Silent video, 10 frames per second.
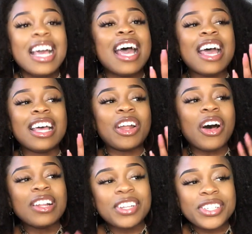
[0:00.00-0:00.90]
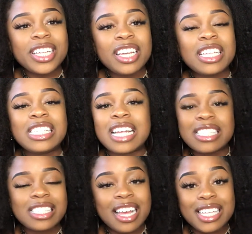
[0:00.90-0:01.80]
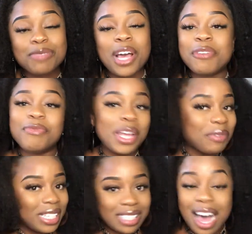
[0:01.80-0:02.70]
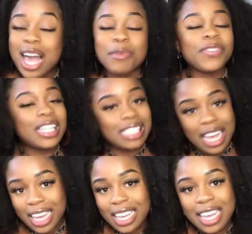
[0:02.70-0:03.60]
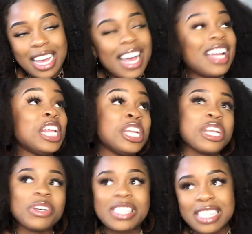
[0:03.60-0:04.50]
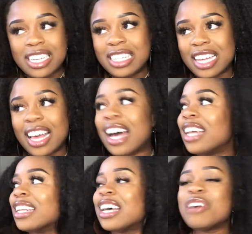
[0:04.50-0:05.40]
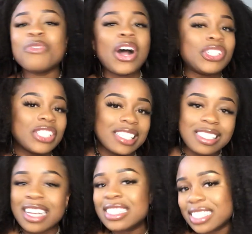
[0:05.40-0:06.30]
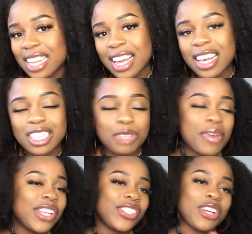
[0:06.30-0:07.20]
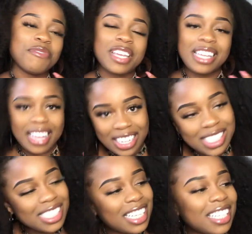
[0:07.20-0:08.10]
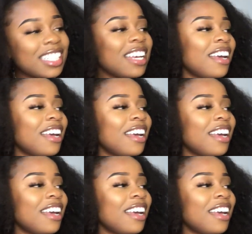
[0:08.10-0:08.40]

And literally, sunset is my favorite time of the day. And he knows this. Like, I love watching the sunset, especially on vacation.